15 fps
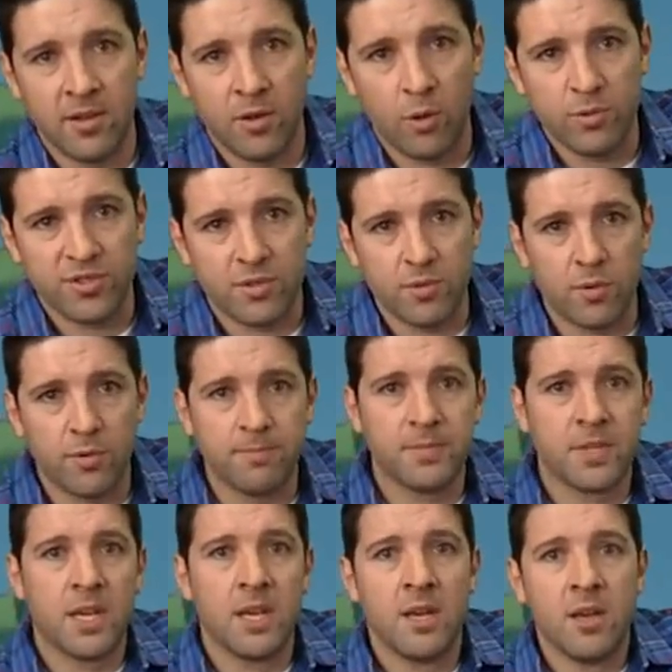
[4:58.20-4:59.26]
Old school.
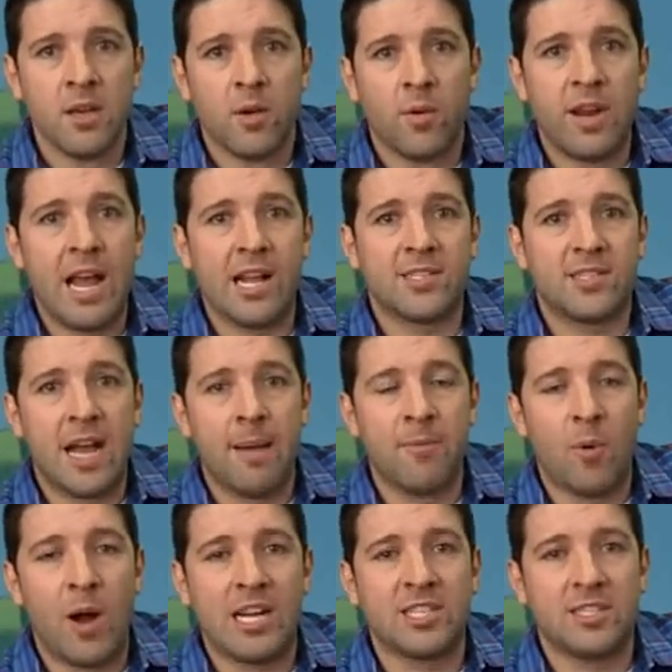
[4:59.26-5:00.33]
Well, now it's time
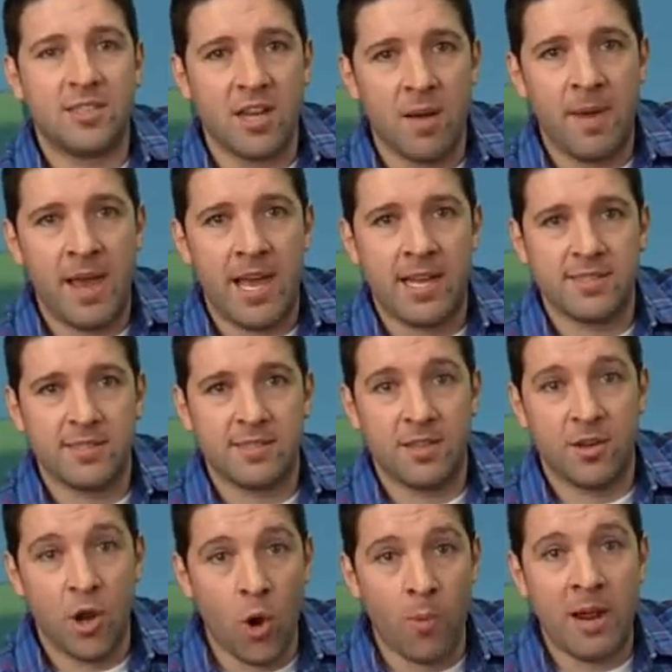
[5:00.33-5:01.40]
to watch Dumbass.
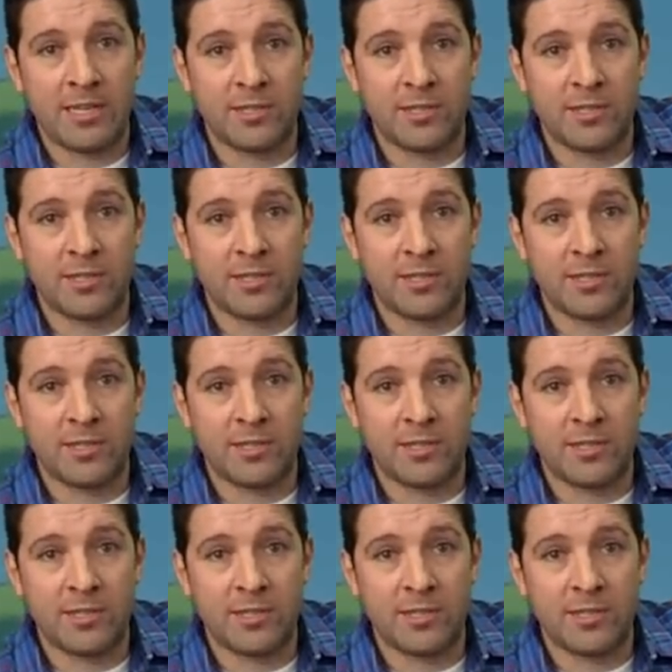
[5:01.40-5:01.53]
And no, I'm